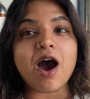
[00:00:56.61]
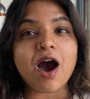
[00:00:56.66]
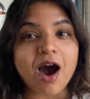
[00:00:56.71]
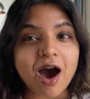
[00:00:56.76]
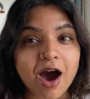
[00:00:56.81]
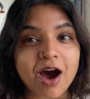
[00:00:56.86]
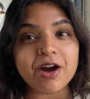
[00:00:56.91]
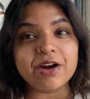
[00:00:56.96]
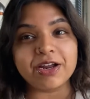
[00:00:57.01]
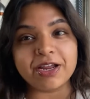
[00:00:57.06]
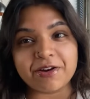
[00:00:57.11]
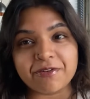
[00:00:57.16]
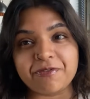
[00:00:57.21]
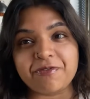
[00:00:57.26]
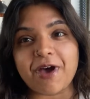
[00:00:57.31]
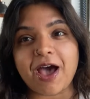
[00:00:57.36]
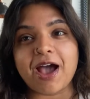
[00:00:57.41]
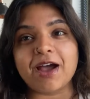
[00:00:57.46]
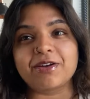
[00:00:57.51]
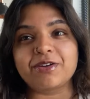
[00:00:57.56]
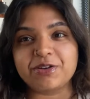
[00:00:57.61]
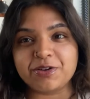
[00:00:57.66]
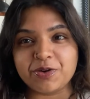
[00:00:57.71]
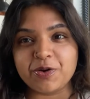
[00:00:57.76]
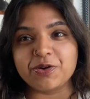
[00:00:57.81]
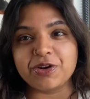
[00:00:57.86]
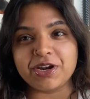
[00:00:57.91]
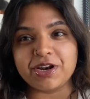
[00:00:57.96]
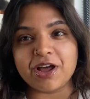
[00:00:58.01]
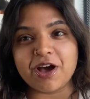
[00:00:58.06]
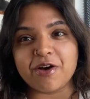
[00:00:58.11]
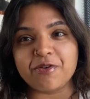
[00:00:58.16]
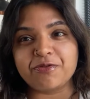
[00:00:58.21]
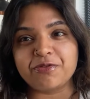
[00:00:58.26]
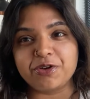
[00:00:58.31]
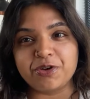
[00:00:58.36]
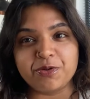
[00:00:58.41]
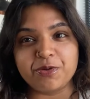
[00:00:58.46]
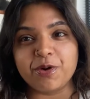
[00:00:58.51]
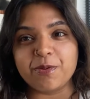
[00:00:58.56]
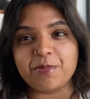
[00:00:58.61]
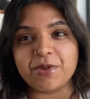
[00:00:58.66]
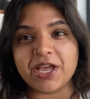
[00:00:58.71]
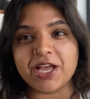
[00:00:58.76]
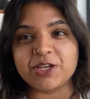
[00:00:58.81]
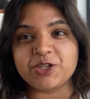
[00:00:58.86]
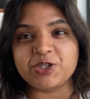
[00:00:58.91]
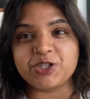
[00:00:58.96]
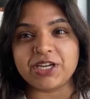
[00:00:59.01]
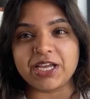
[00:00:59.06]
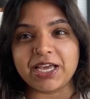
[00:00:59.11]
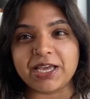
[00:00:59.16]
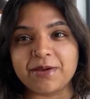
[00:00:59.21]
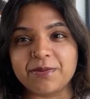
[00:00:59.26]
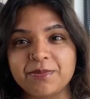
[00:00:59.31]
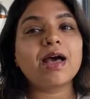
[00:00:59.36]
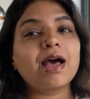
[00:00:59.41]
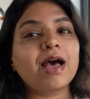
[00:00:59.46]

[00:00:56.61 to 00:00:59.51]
are in fact good enough to do a PhD.